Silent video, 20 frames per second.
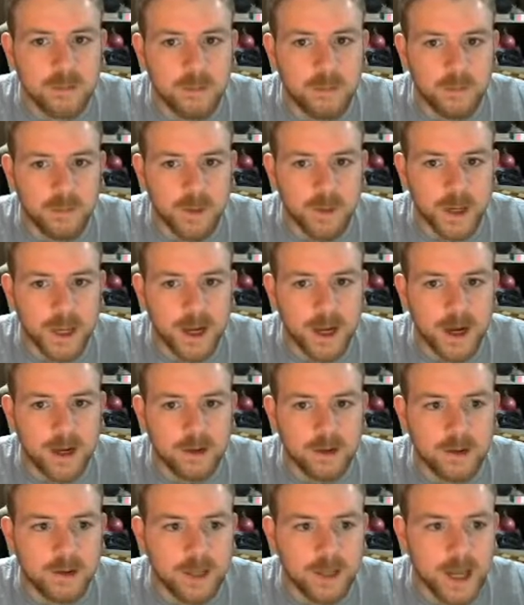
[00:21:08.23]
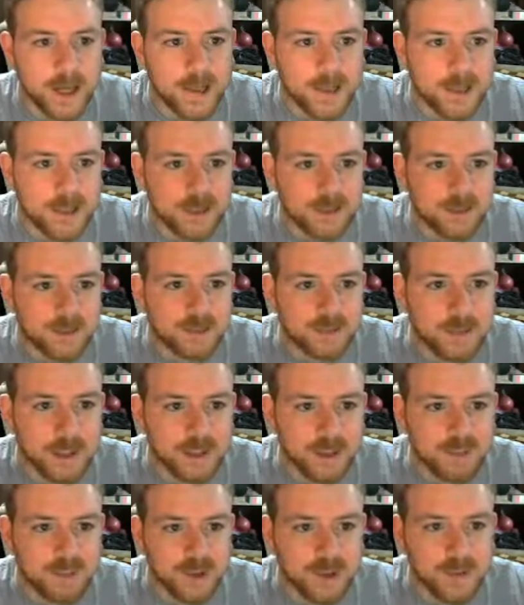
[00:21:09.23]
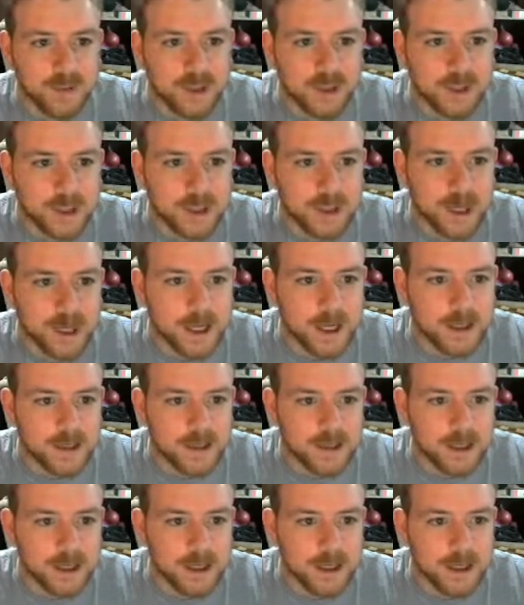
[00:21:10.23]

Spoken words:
But yeah, other than that, that's pretty much it, guys.